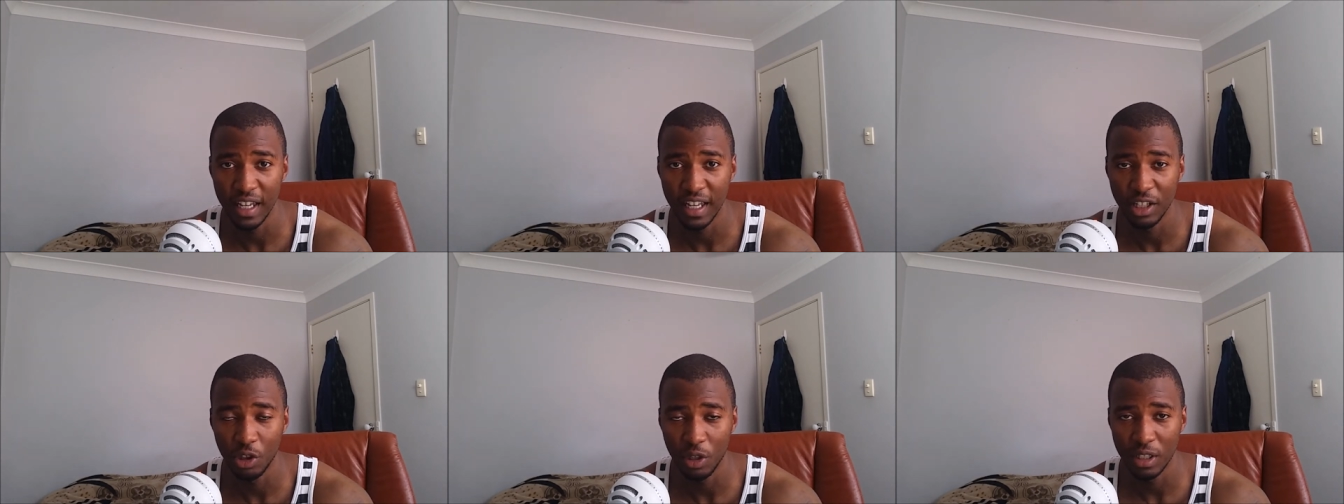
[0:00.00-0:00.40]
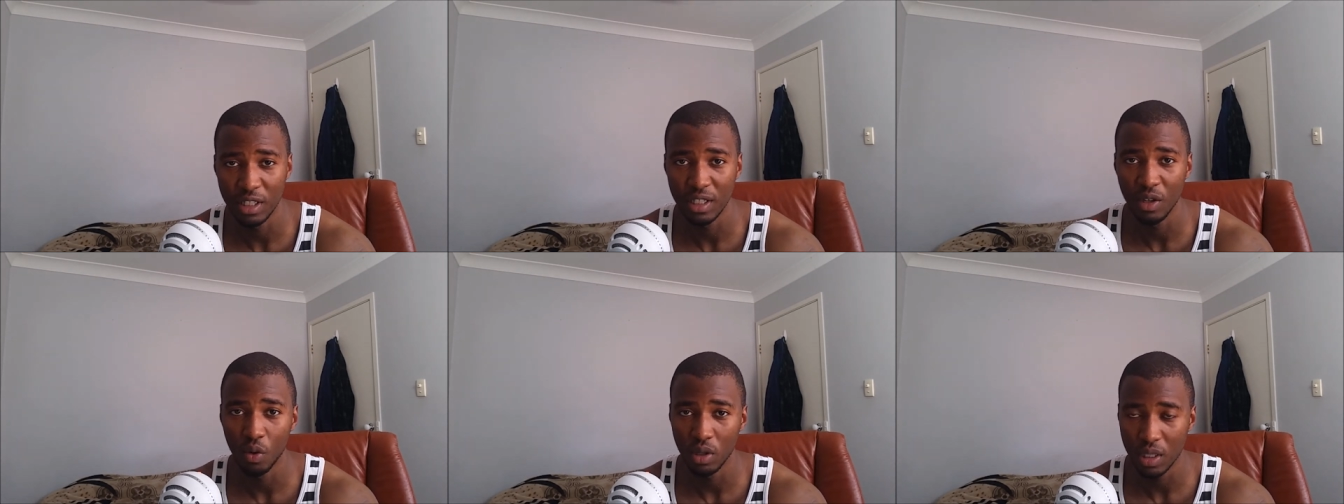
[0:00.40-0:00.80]
And you
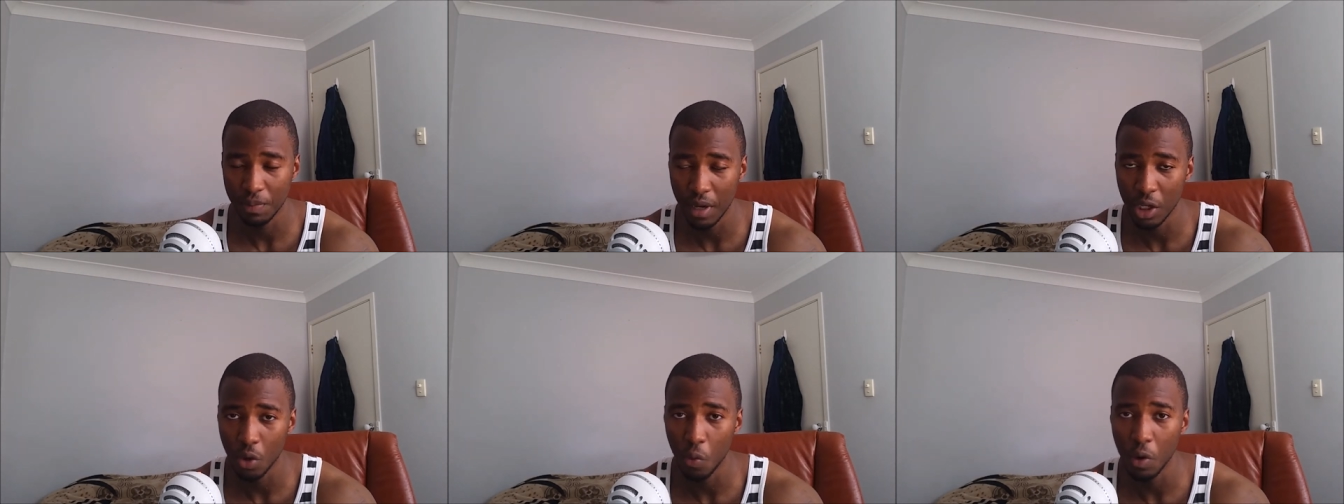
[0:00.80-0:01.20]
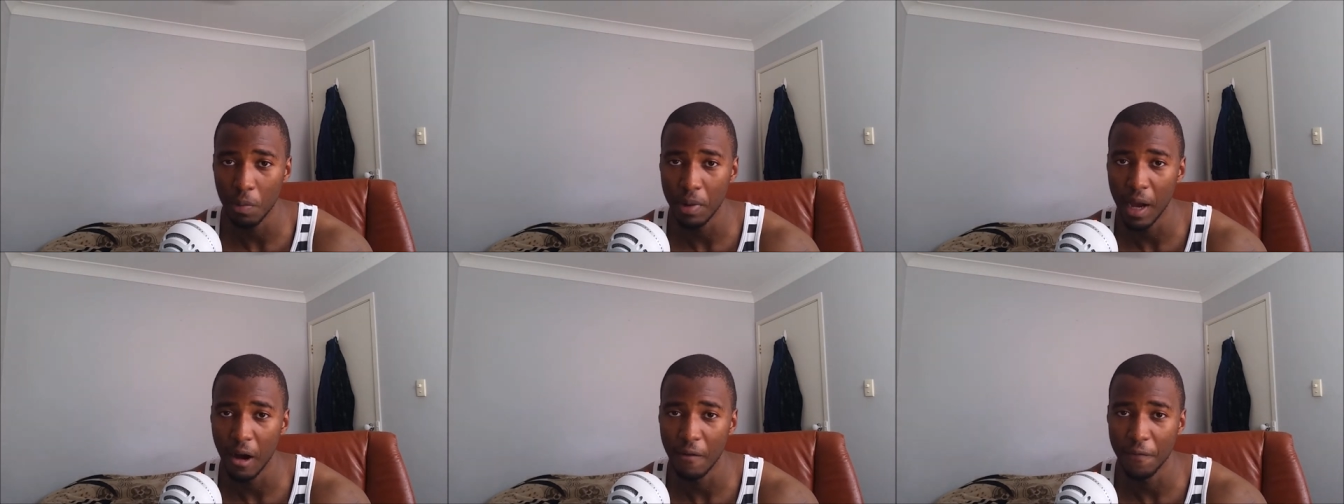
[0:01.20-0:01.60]
can spend your
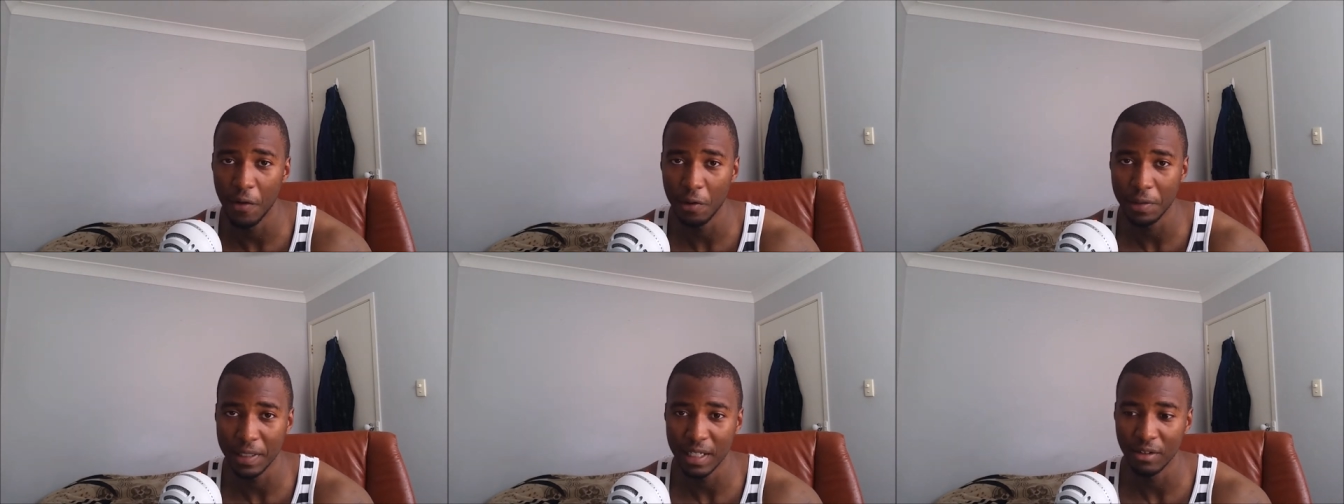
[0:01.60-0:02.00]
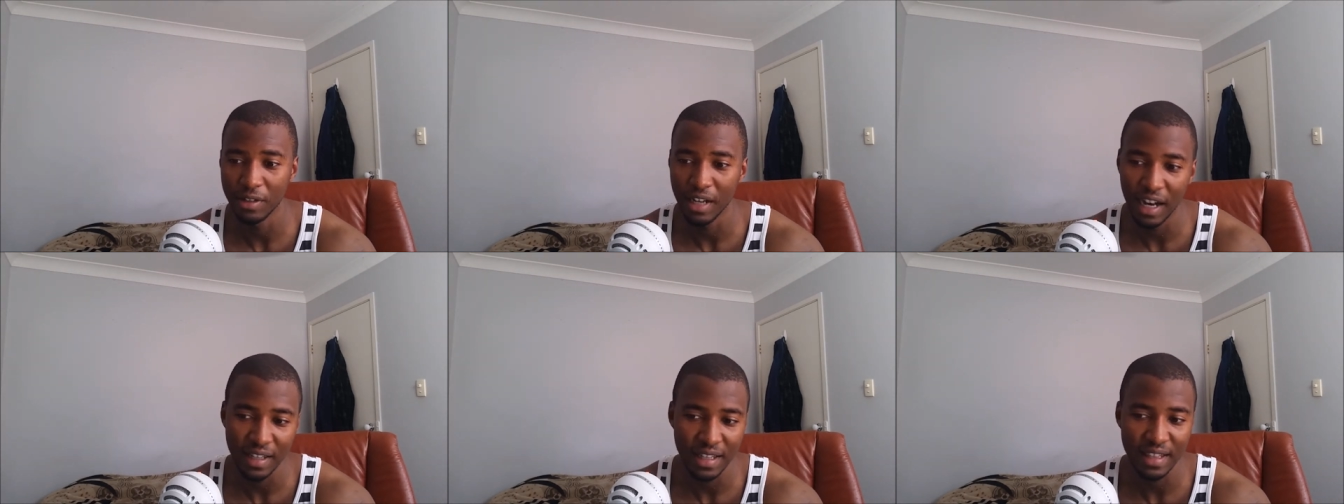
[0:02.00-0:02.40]
willpower focusing
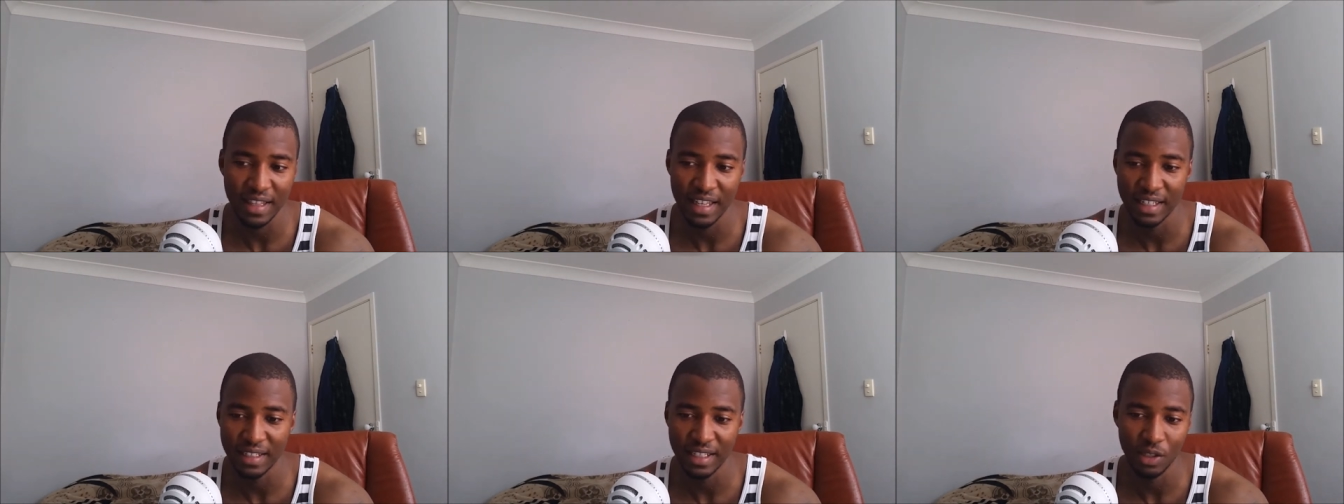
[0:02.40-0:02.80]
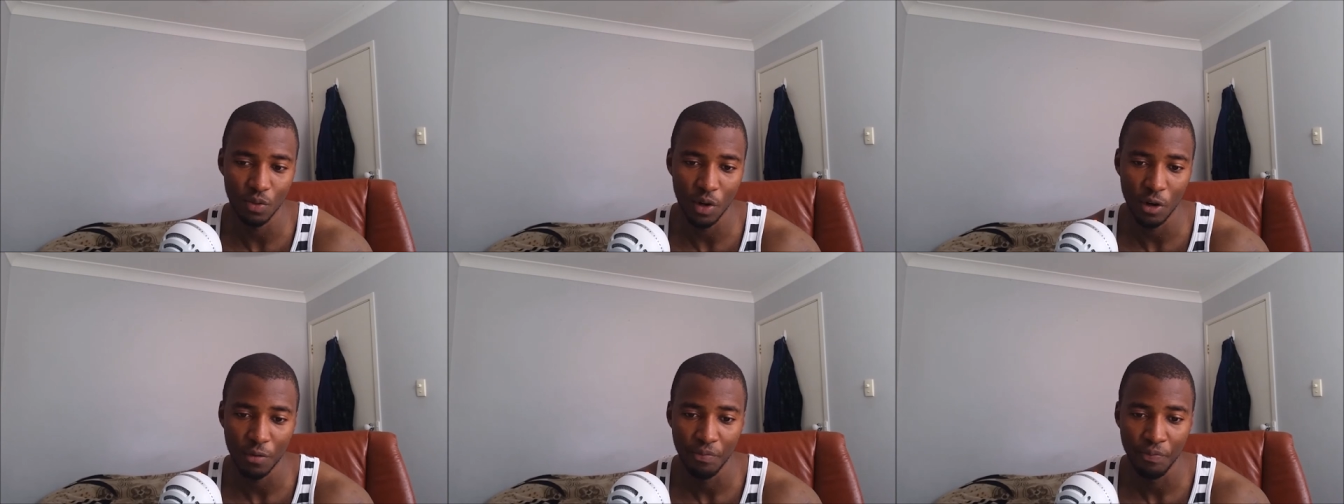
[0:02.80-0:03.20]
on other things as
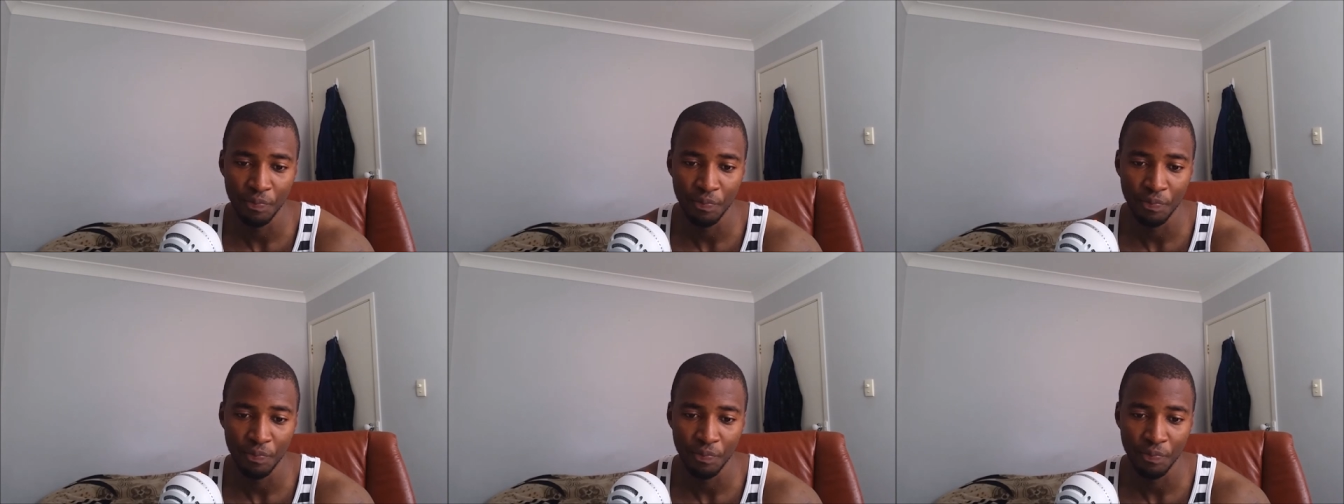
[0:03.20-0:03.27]
well.